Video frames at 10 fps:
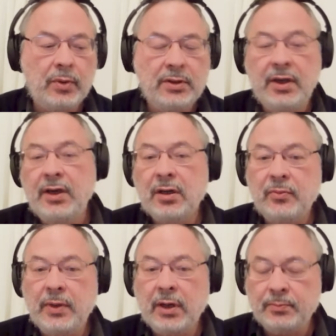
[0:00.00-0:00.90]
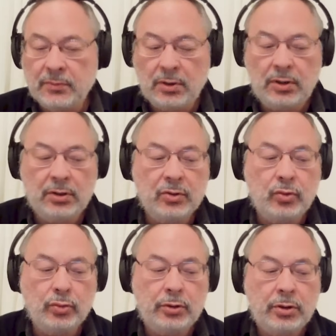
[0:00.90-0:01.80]
here we are in
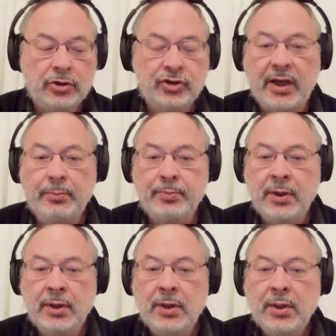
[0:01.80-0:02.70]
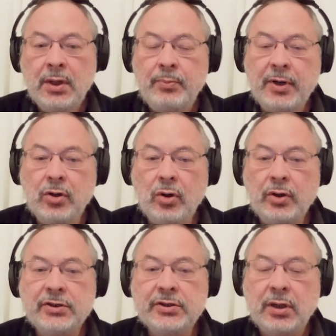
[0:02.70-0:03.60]
good shape
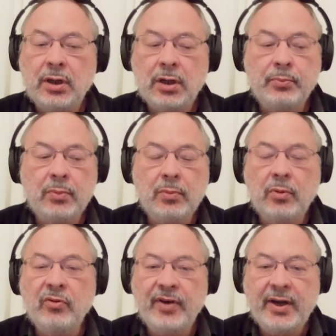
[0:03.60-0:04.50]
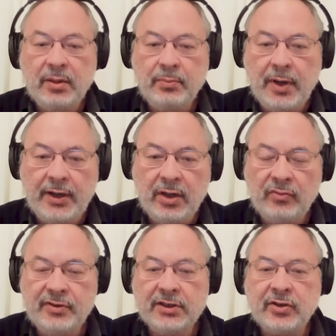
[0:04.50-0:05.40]
because very many
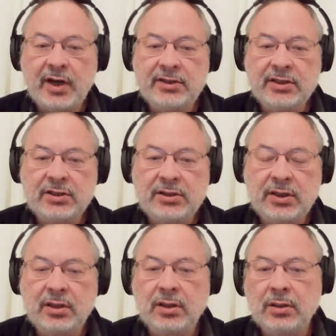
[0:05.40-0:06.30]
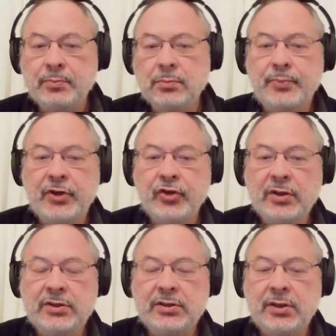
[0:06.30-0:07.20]
of these crisis
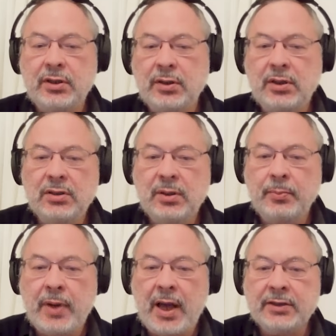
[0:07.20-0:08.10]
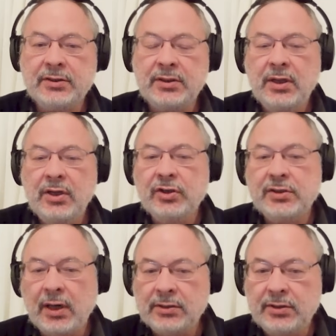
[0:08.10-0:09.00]
periods in the past
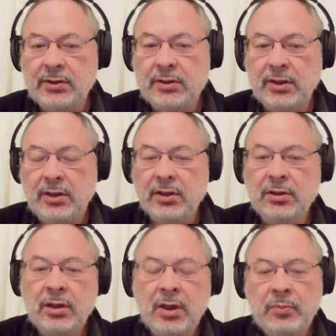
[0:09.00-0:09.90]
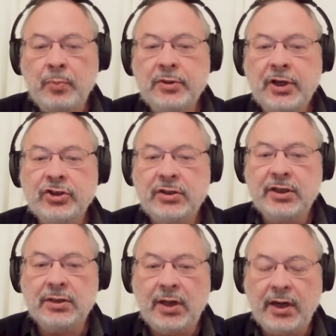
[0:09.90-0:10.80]
resulted in population
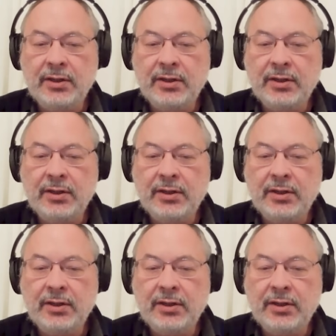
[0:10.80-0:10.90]
decline.